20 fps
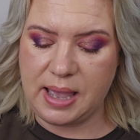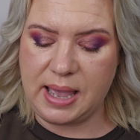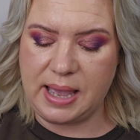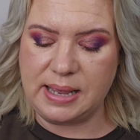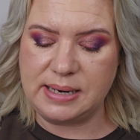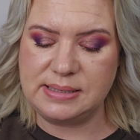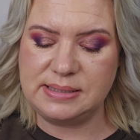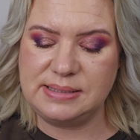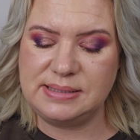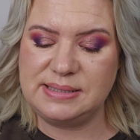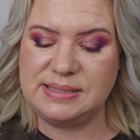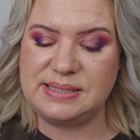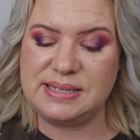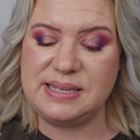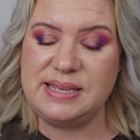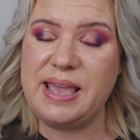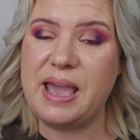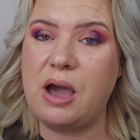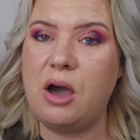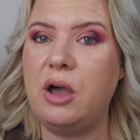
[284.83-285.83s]
And
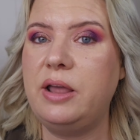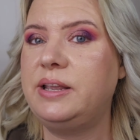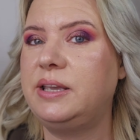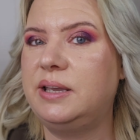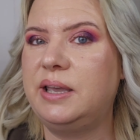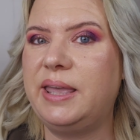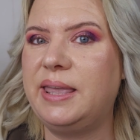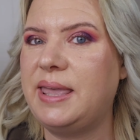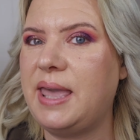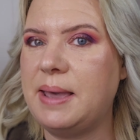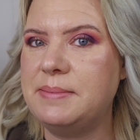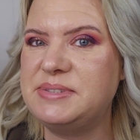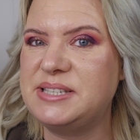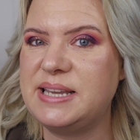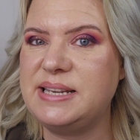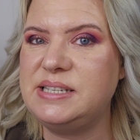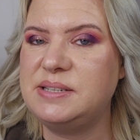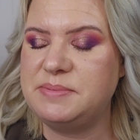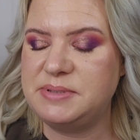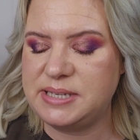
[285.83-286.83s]
yeah, I kept
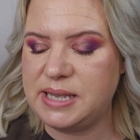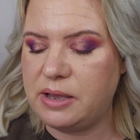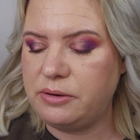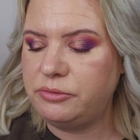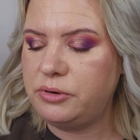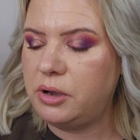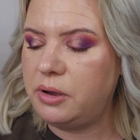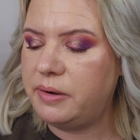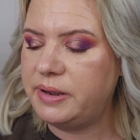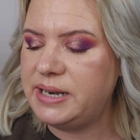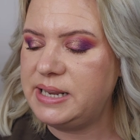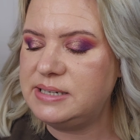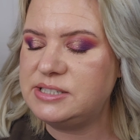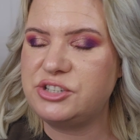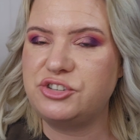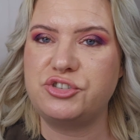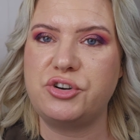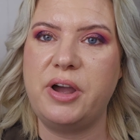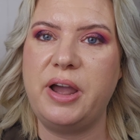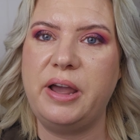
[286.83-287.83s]
saying to myself, "Oh, I need
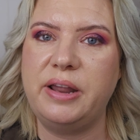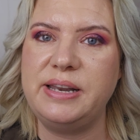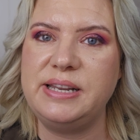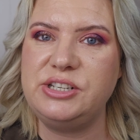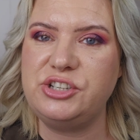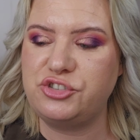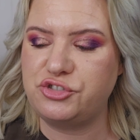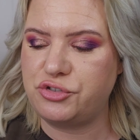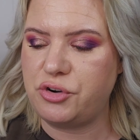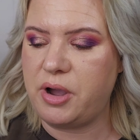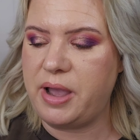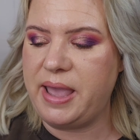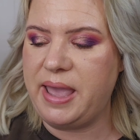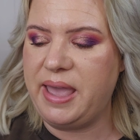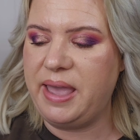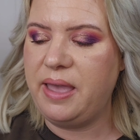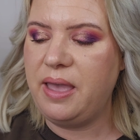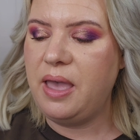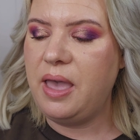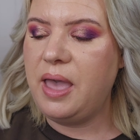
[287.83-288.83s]
to try it. I need to try
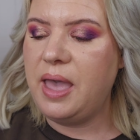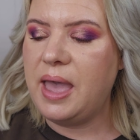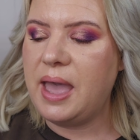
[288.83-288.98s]
it."